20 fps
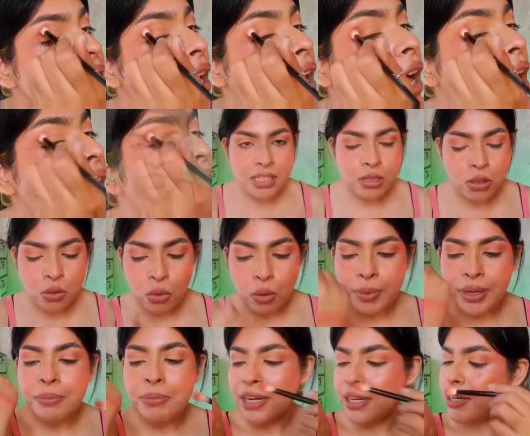This is so
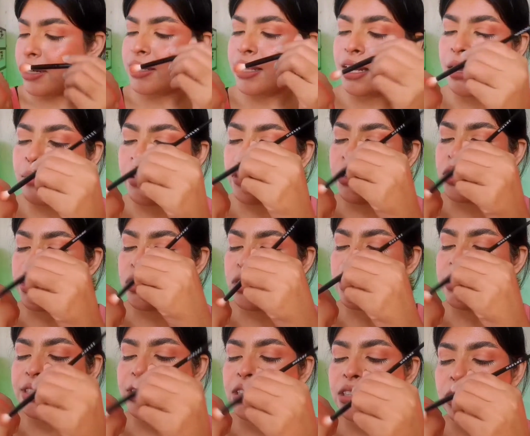pigmented that I'm gonna
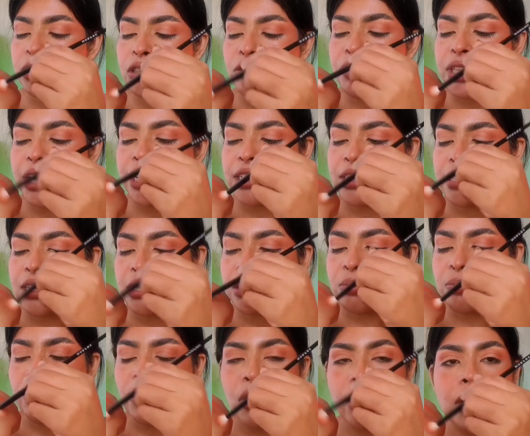just dust away the excess
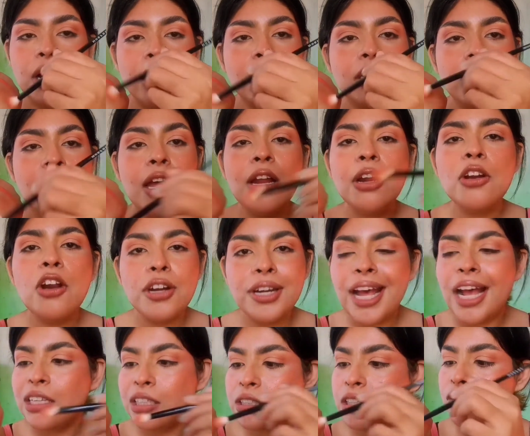product. Not
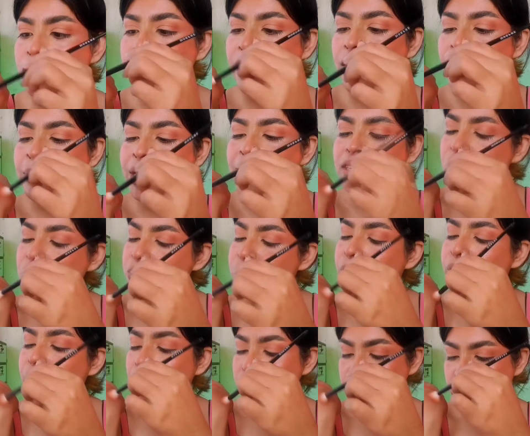dust away, I mean just
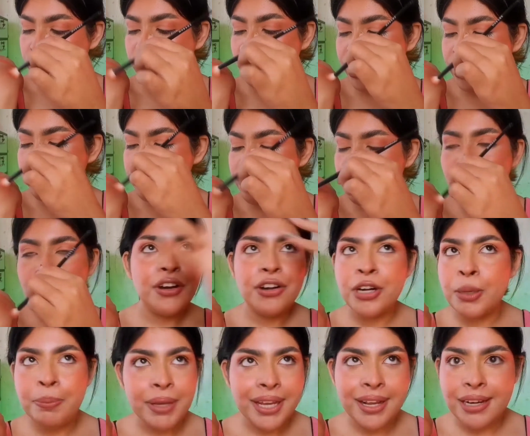brush away.
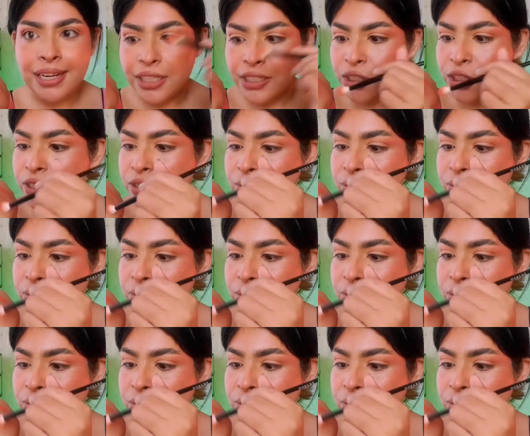Rip English.